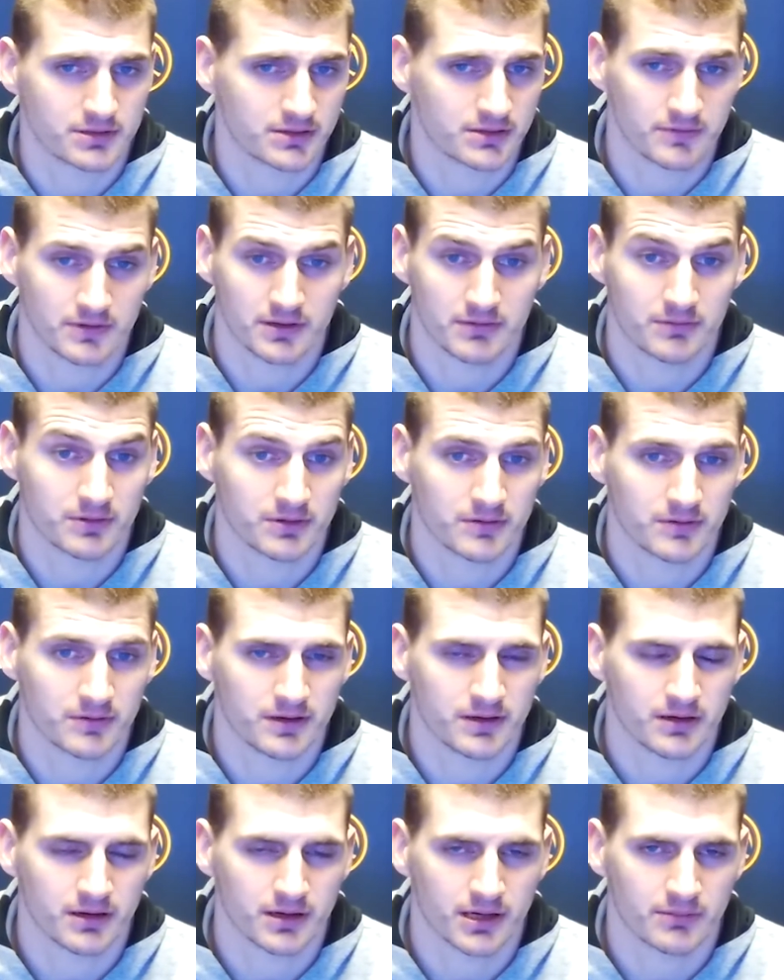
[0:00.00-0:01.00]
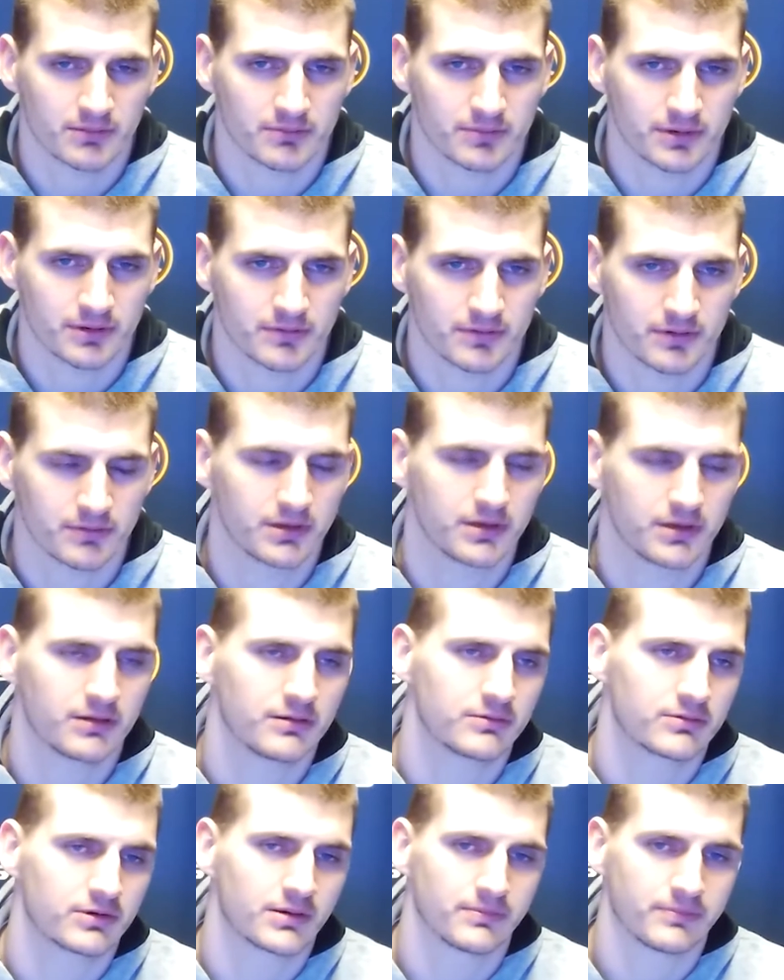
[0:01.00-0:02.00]
we
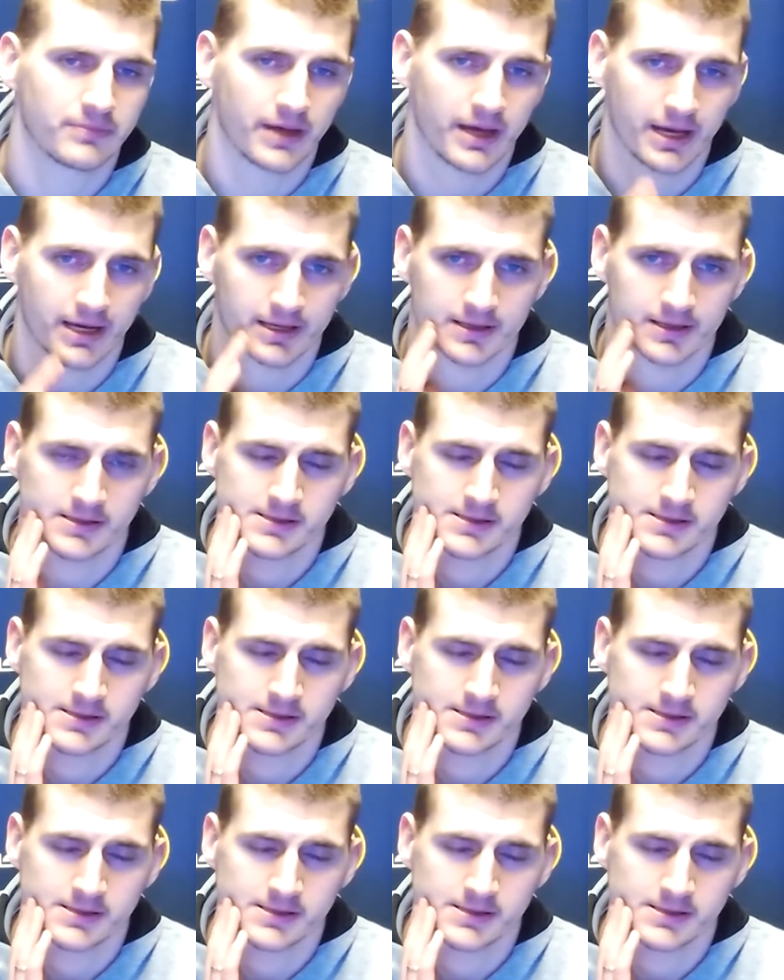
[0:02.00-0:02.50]
didn't run back,